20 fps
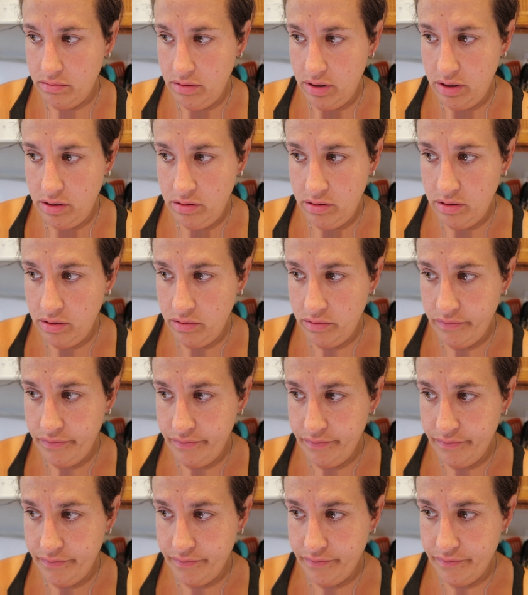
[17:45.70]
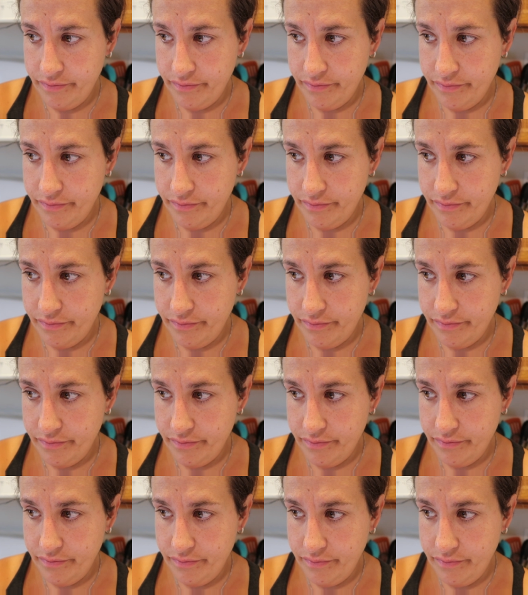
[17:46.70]
I don't
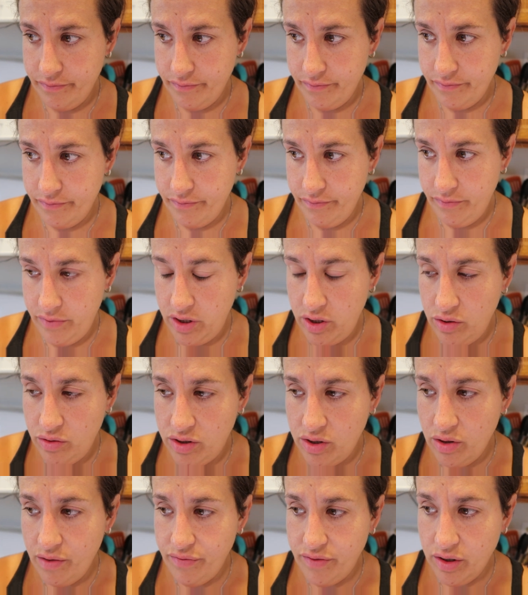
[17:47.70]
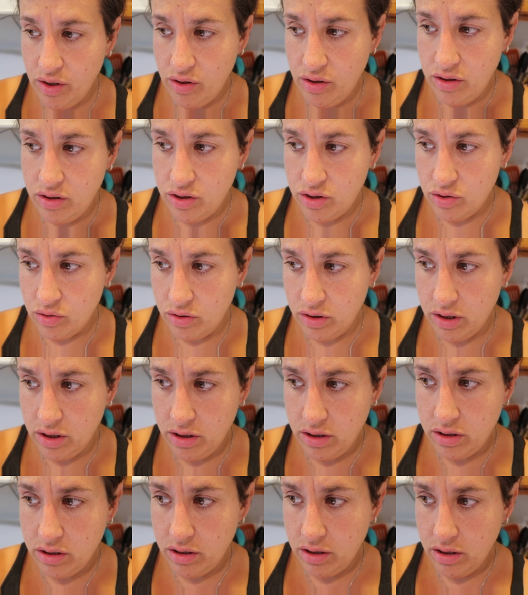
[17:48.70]
know. Do you still have to go to the
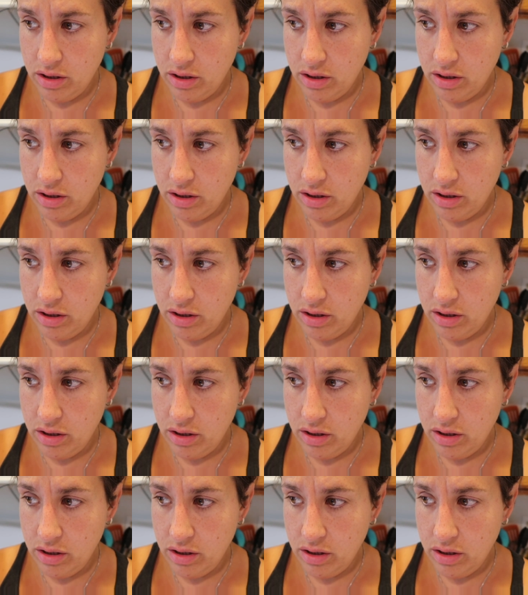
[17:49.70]
store?